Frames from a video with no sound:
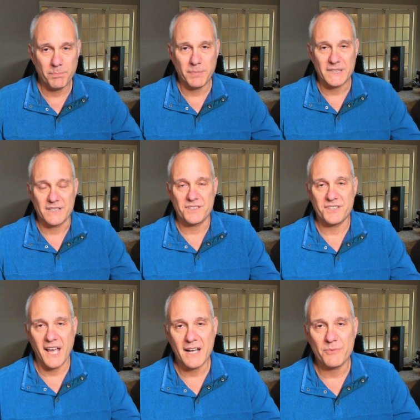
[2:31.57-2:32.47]
But the
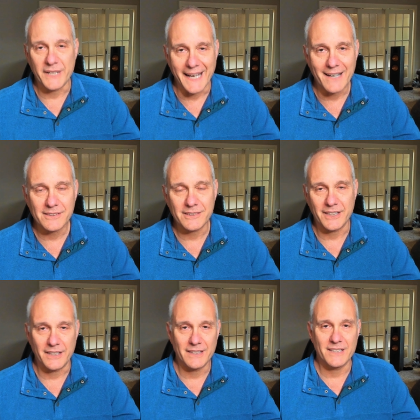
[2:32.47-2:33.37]
sad
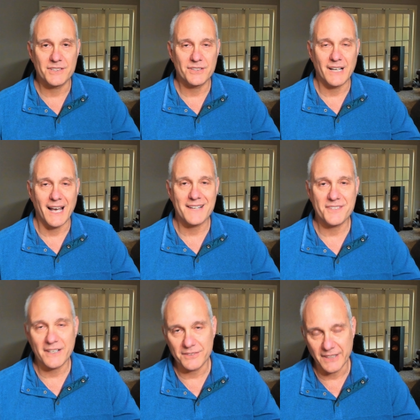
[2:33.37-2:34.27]
reality is
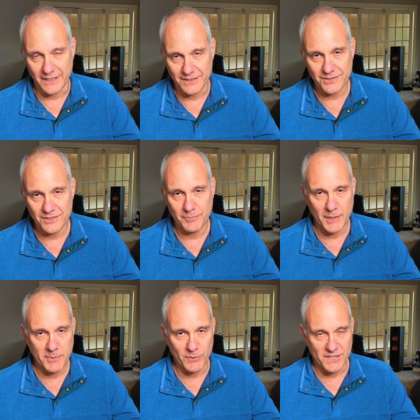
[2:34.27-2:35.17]
SLDs,
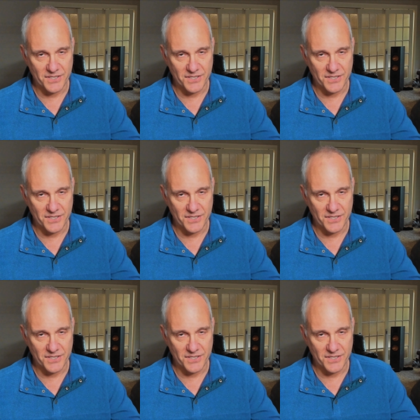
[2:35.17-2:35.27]
people with